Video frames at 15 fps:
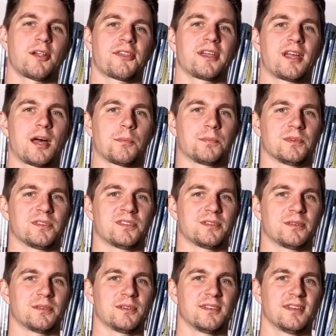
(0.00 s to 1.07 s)
nothing
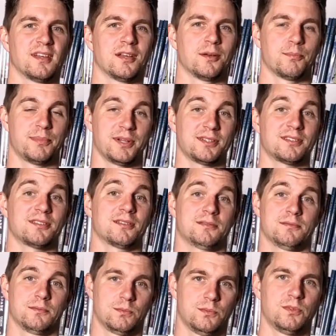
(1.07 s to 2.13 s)
happens, but
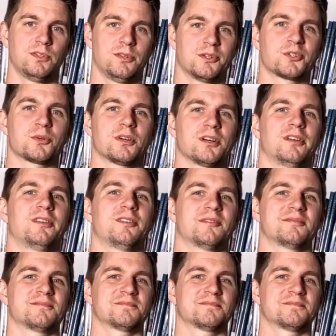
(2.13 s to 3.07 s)
you tried.